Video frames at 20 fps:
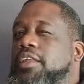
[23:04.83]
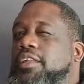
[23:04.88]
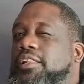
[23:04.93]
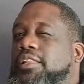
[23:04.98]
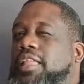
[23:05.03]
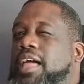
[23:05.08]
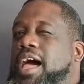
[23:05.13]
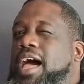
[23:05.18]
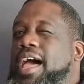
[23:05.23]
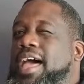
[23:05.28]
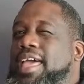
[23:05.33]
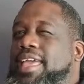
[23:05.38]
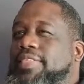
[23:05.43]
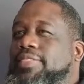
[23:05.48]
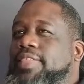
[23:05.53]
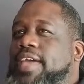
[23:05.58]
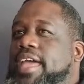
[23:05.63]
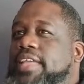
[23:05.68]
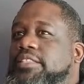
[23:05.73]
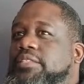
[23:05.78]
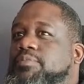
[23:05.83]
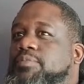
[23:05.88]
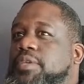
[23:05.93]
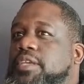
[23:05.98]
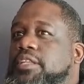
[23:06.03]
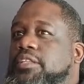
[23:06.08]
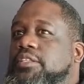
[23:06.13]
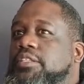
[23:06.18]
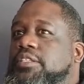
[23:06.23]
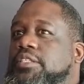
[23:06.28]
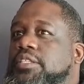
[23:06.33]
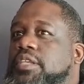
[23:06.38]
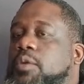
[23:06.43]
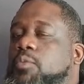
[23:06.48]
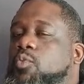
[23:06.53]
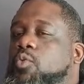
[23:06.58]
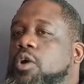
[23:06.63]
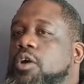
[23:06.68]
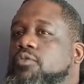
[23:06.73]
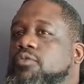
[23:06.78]
gonna lie, that's been
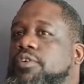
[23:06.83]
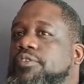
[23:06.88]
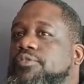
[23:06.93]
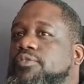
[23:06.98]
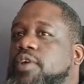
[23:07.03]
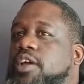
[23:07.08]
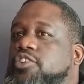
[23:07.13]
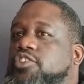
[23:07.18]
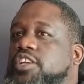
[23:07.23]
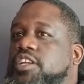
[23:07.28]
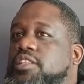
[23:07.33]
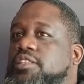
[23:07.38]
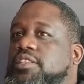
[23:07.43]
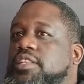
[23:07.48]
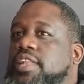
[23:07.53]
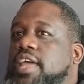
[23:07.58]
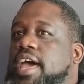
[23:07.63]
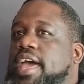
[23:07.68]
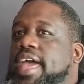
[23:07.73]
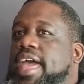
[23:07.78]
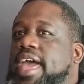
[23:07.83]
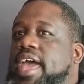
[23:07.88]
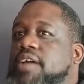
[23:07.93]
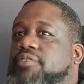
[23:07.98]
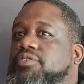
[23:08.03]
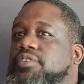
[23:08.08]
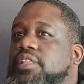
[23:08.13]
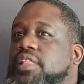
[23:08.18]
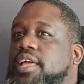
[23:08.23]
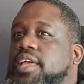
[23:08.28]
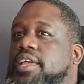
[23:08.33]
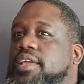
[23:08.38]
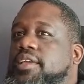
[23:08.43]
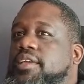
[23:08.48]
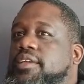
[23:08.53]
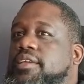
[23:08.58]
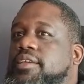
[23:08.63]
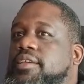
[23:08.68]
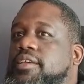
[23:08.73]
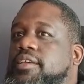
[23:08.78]
somewhat refreshing to not have to like